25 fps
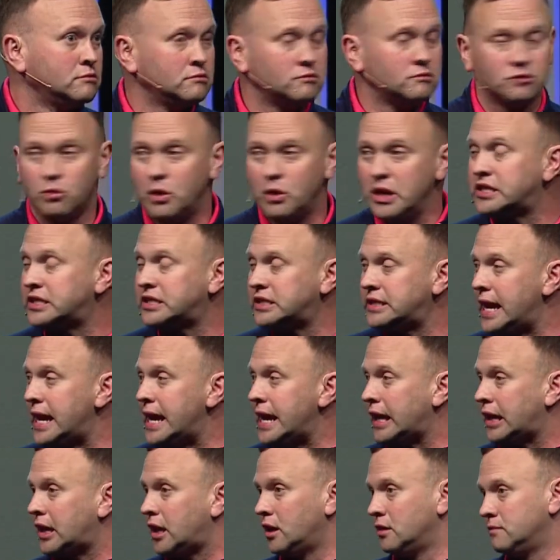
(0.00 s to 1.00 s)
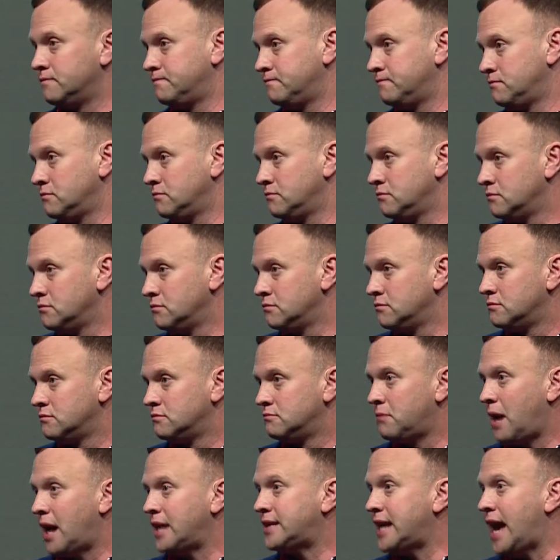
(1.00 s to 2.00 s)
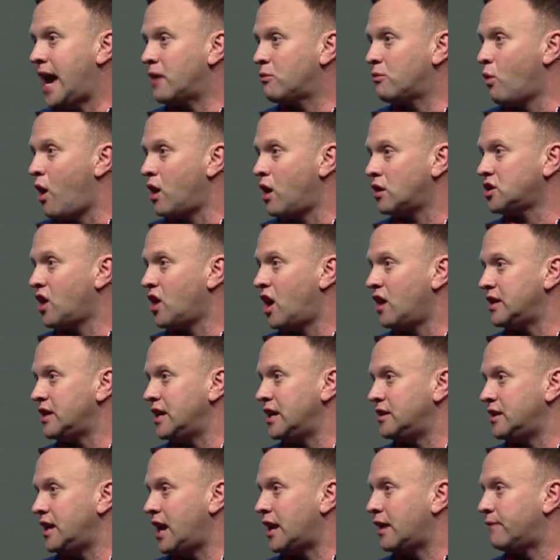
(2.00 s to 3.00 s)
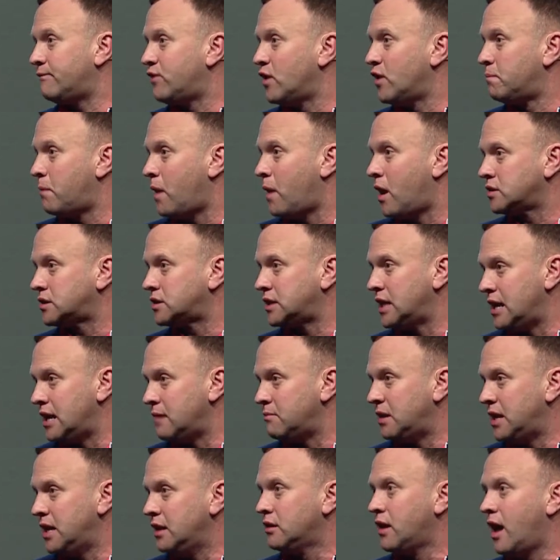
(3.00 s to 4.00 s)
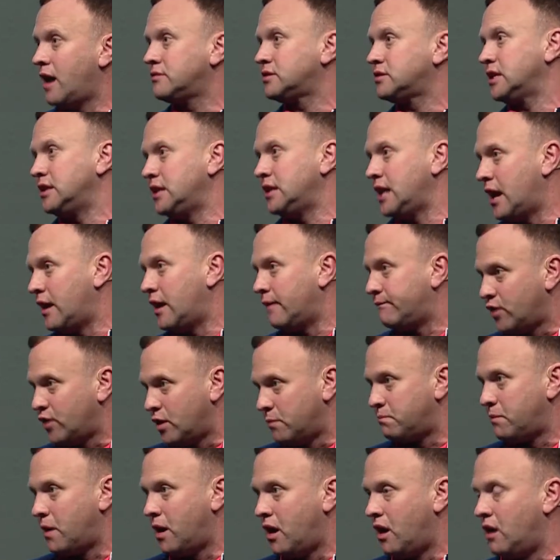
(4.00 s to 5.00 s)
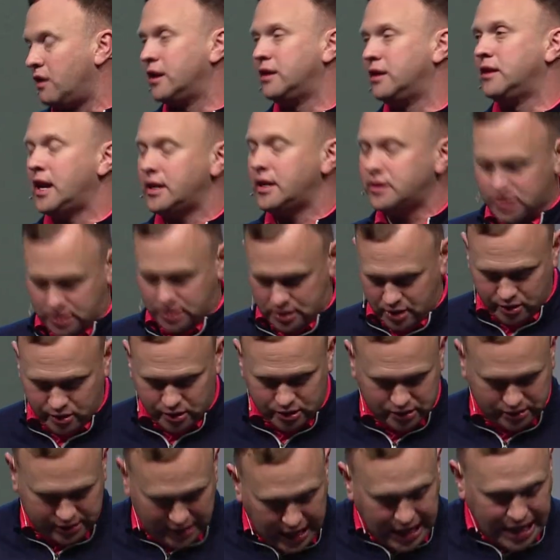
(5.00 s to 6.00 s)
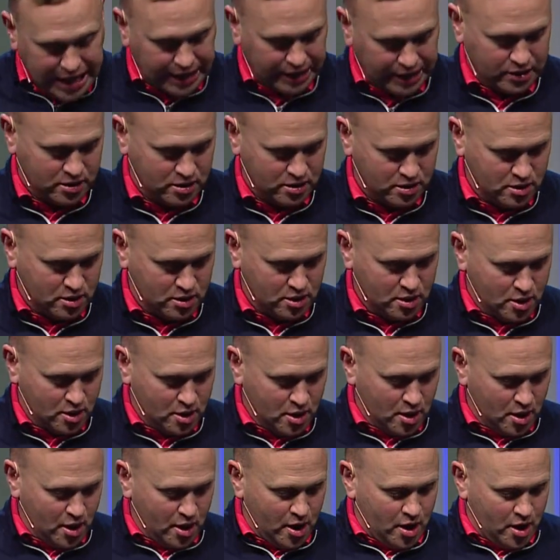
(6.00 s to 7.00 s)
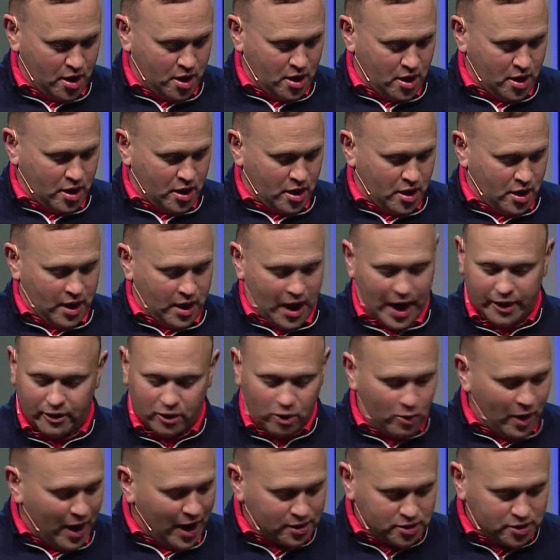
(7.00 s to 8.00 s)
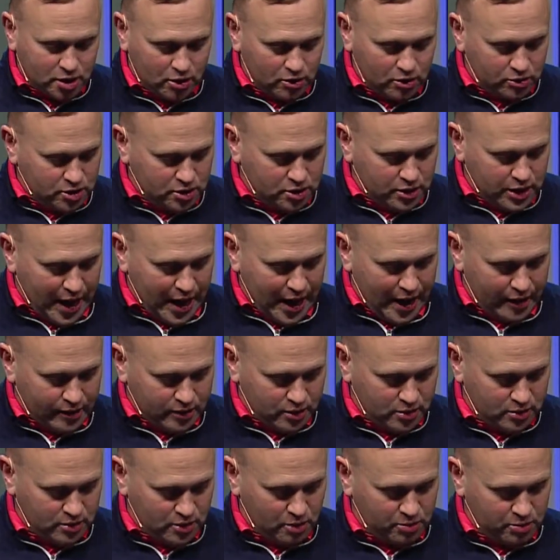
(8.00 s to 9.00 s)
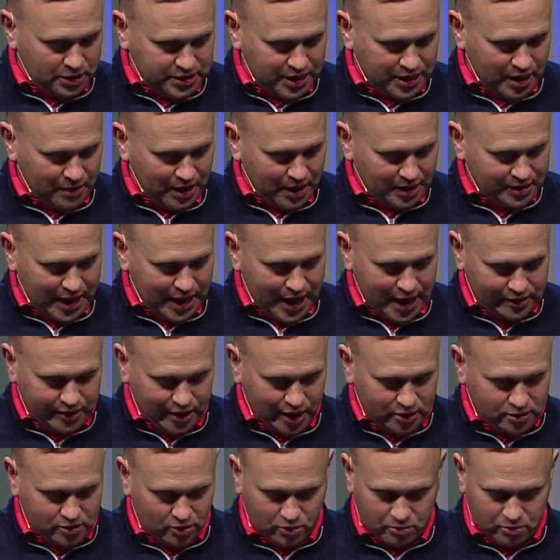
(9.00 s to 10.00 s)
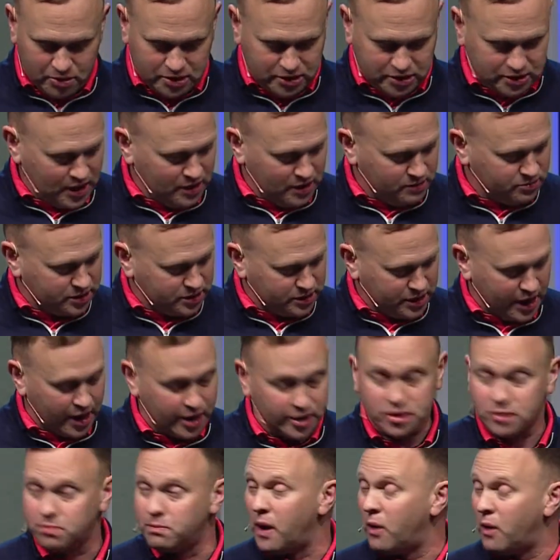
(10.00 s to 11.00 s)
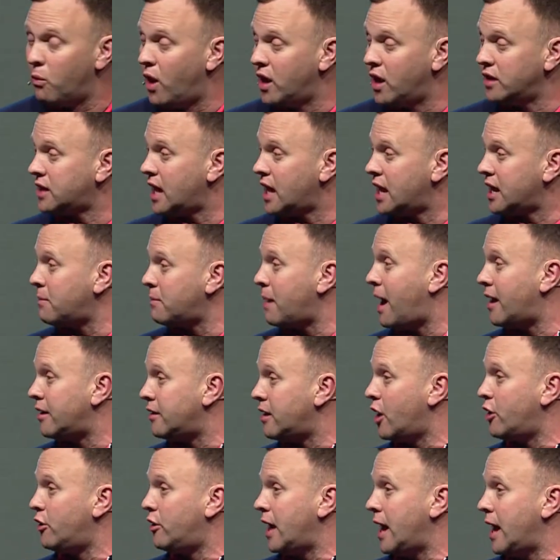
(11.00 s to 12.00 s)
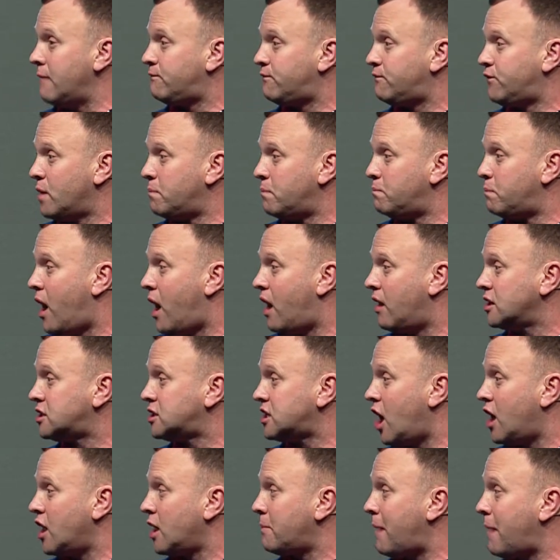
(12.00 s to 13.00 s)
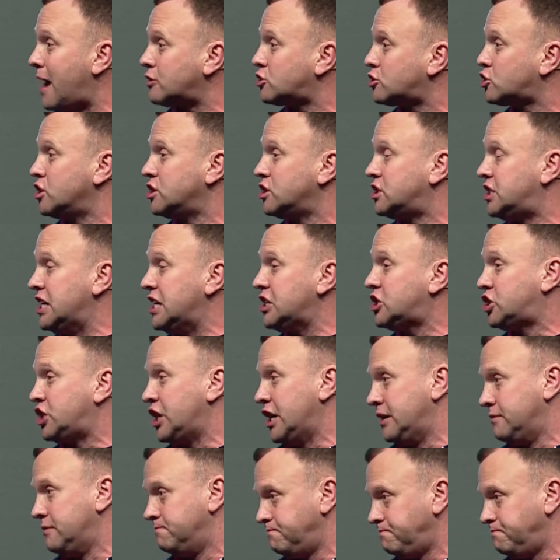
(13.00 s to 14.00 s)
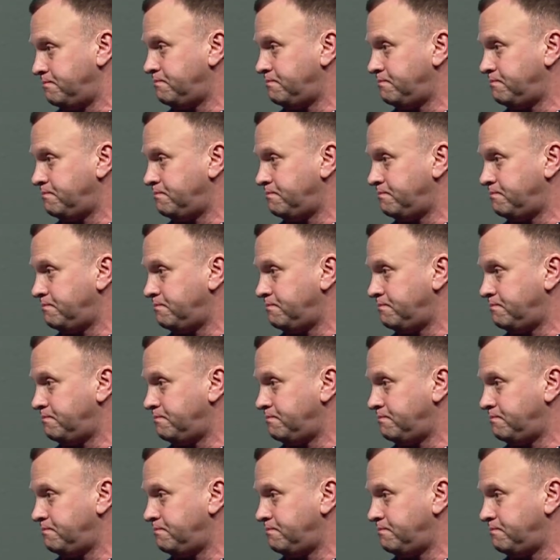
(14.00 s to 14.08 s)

We stink. My dad walked on the Indiana football team and he loves Indiana football and they still stink. I don't know why I told you that. Nobody tell my dad that I told him his team stinks. But one thing about Notre Dame football, it's all about tradition.